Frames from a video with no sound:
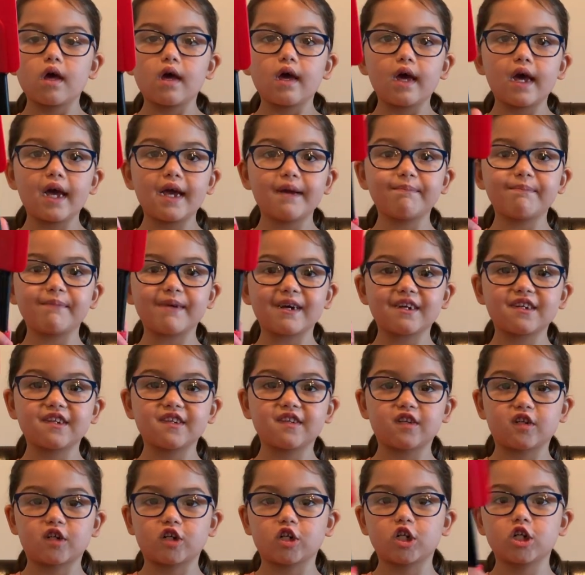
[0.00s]
a
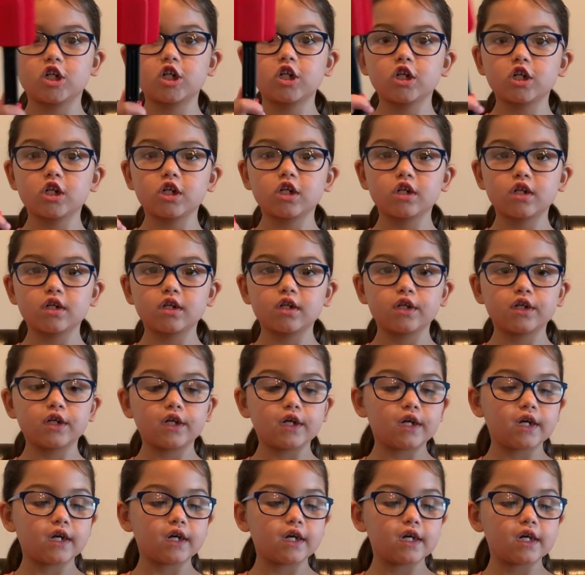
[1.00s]
mixer,
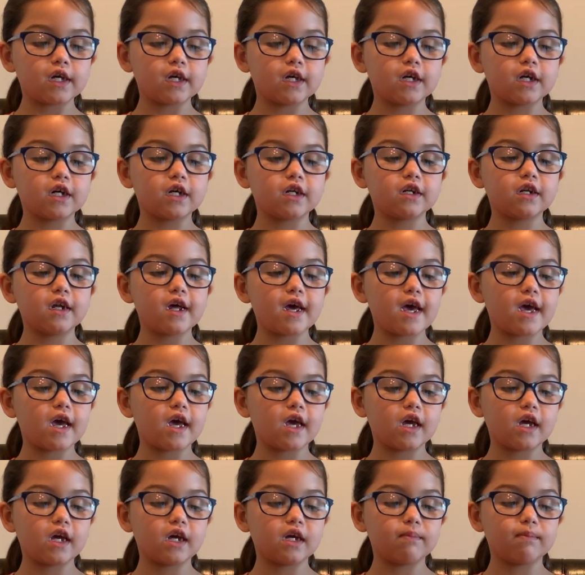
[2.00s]
and
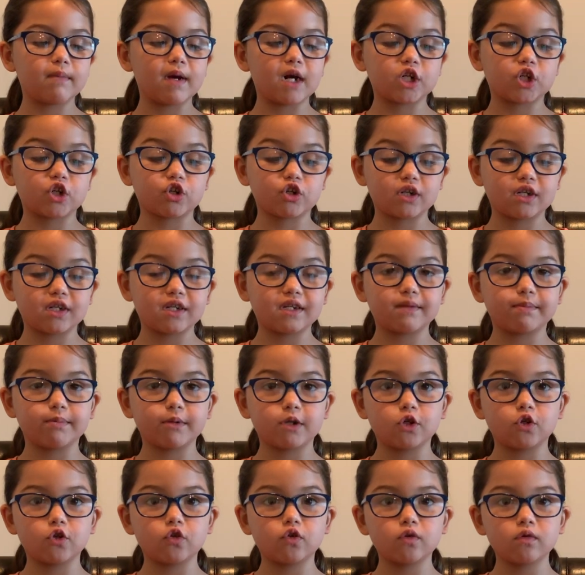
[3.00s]
a measuring
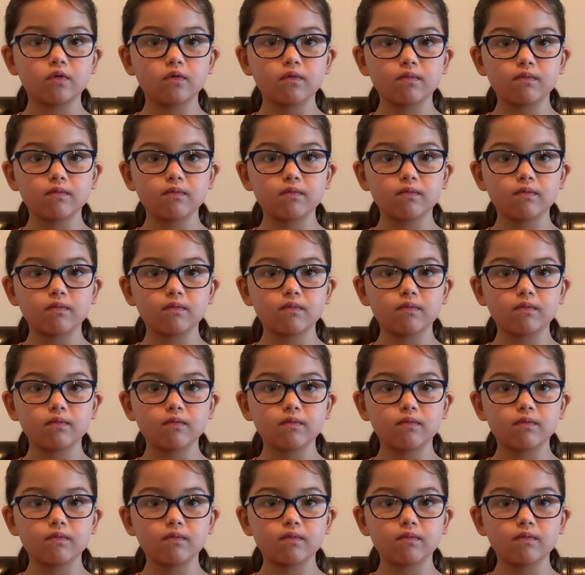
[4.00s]
spoon.